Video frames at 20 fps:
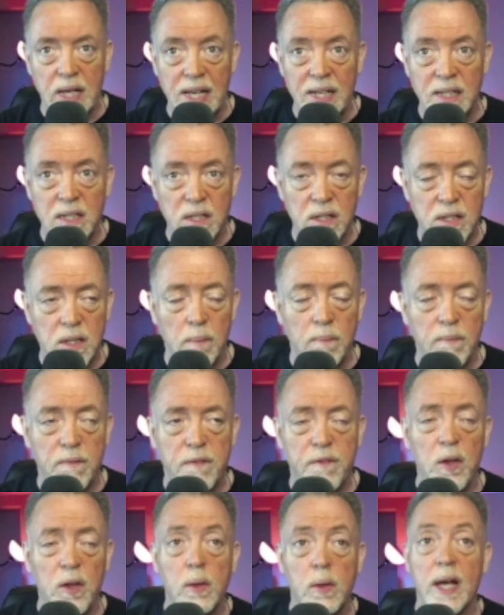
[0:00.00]
isn't some
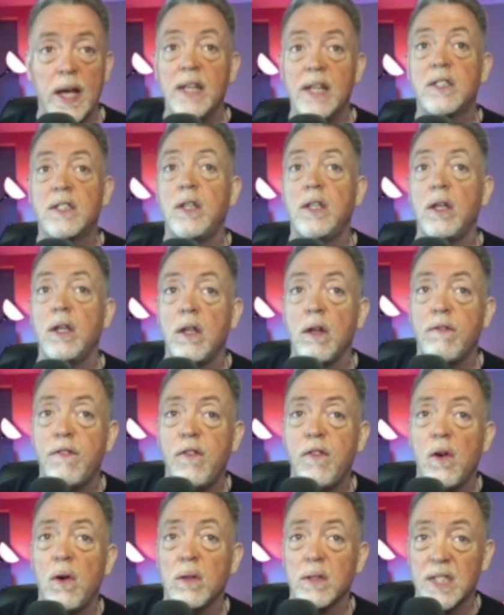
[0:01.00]
fluke, it's the
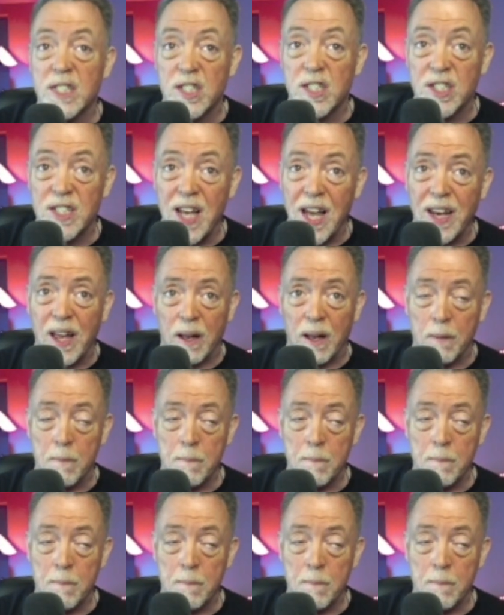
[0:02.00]
default setting.